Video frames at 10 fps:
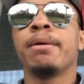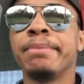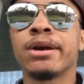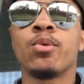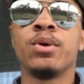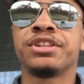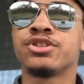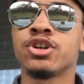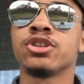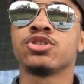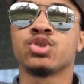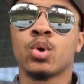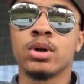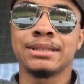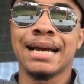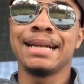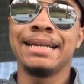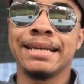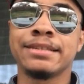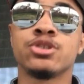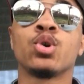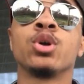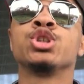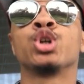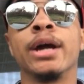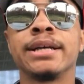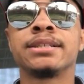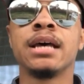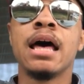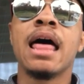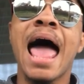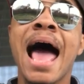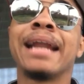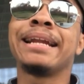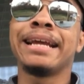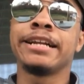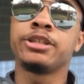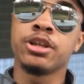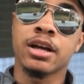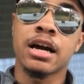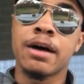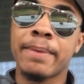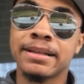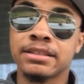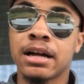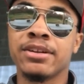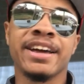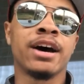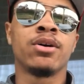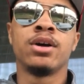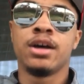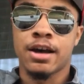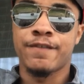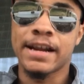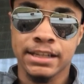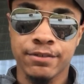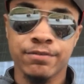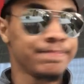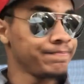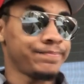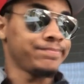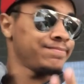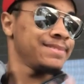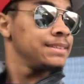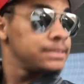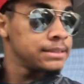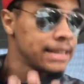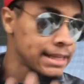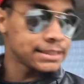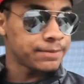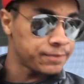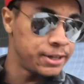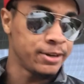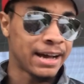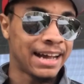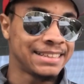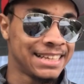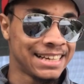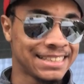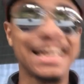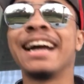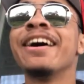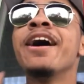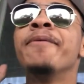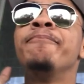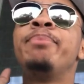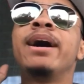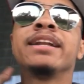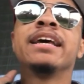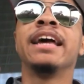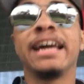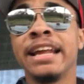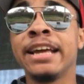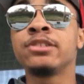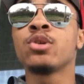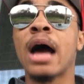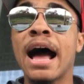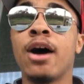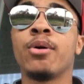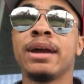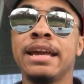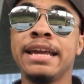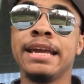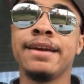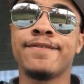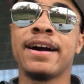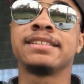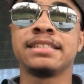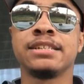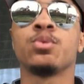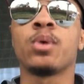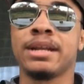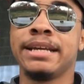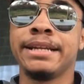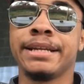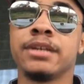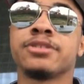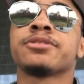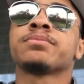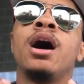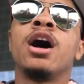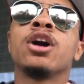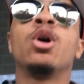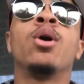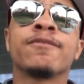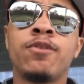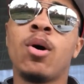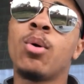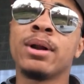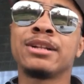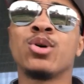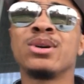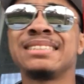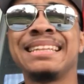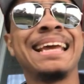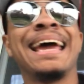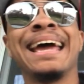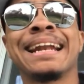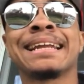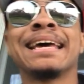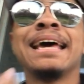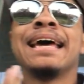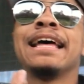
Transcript: mimic with certain sword techniques and sword tricks added into the combat style. Now, effective, that's up for you guys to decide, but it is how he fights. It is what he does. Uh, going forward towards the end